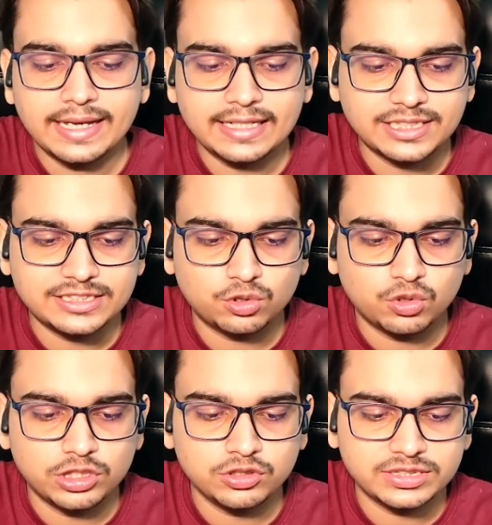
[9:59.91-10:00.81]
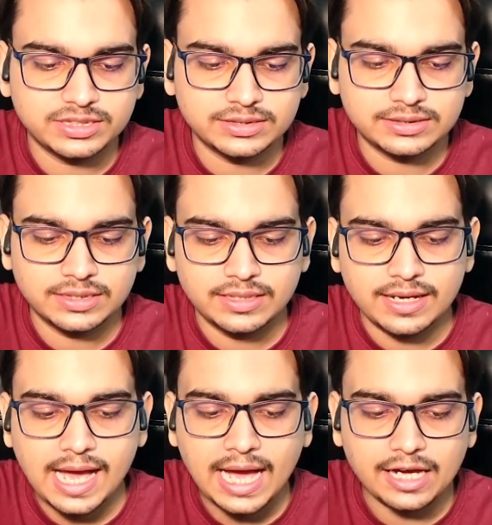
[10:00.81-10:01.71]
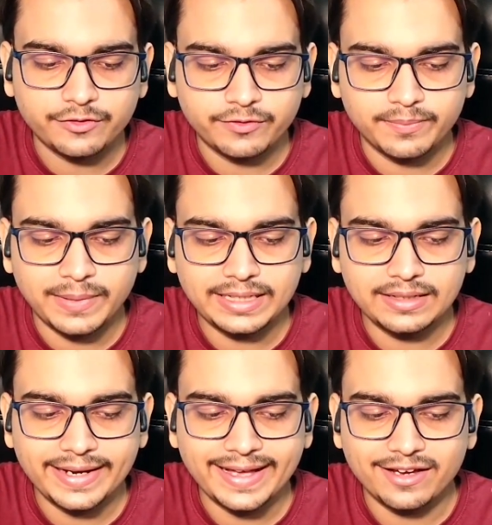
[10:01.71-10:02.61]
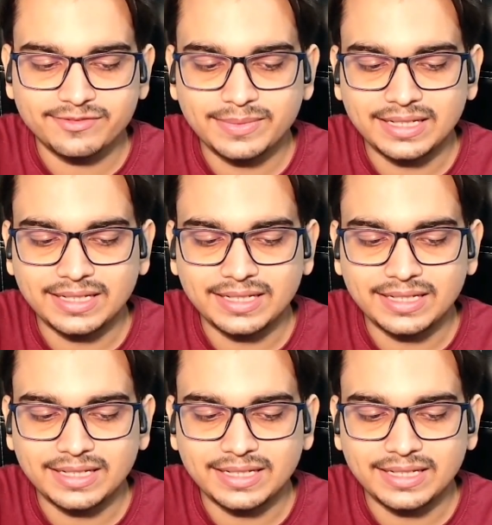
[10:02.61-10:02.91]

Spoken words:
As I told you, this is half metal and half